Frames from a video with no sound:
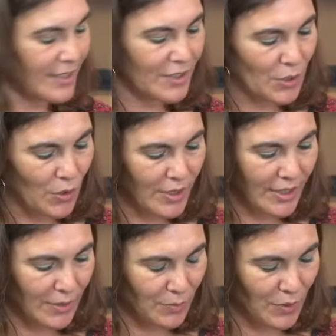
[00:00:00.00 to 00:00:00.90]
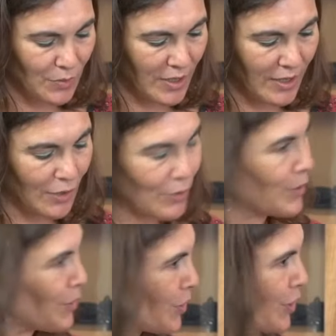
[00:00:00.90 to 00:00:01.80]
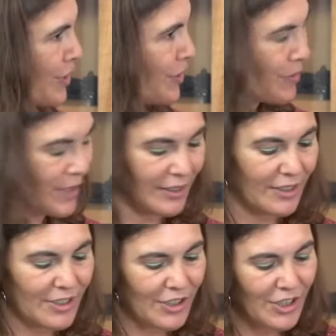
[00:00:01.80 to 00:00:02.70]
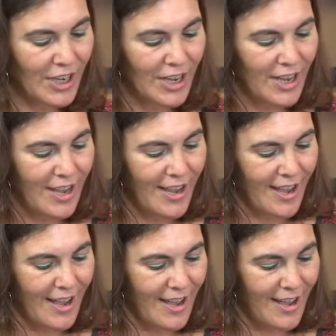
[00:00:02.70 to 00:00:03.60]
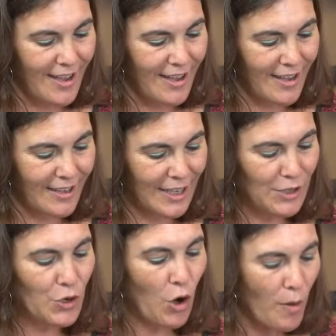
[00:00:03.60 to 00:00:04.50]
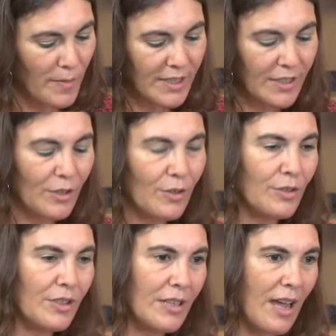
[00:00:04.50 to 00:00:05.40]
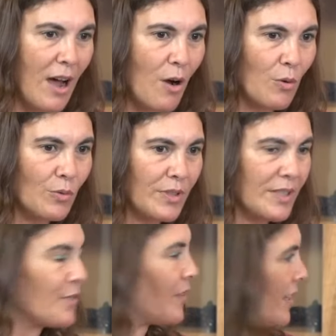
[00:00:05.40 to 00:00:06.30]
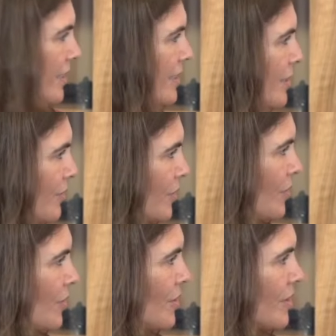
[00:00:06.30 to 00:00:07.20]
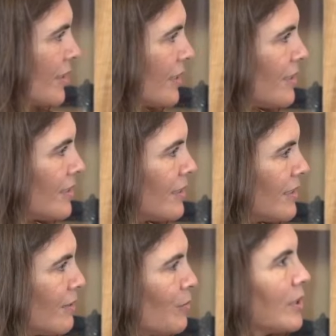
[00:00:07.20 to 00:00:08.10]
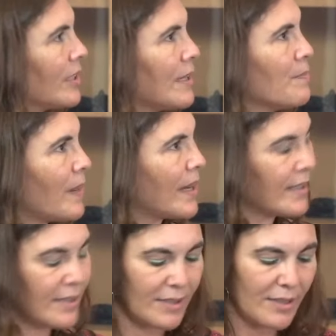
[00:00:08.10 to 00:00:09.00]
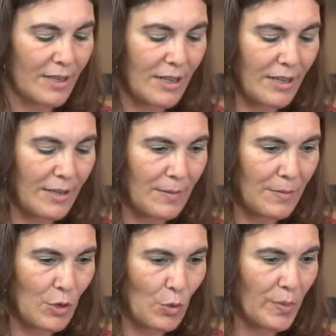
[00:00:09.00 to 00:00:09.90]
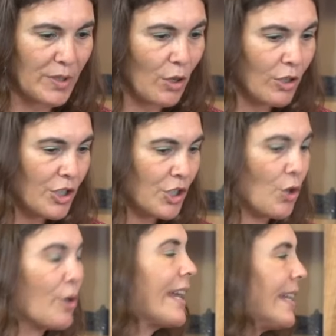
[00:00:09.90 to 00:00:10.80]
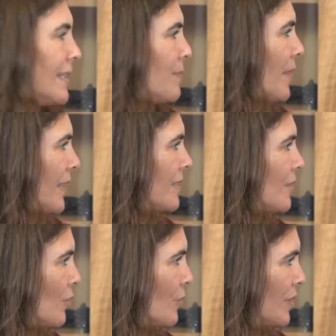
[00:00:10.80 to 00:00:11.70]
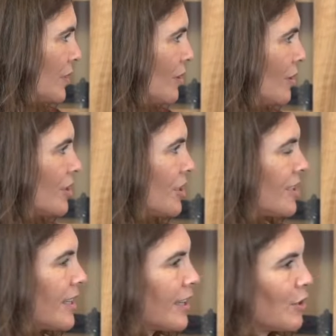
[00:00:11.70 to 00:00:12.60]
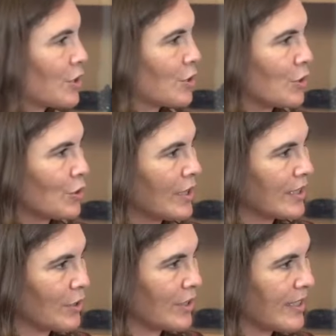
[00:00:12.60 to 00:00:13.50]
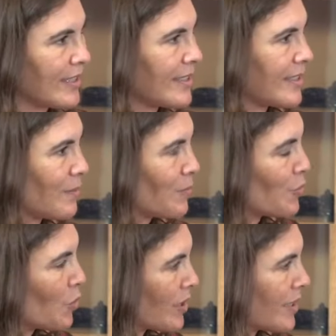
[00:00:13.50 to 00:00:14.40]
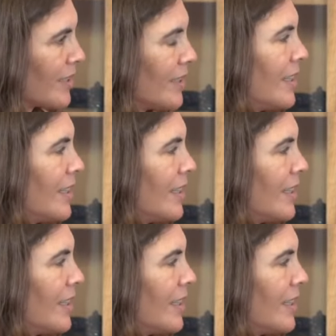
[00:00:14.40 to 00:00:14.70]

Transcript: talk and what we also talked during lunch, can you comment on how these findings of yours will impact neuropathologists, or can impact neuropathologists? And I also know that Odete has some work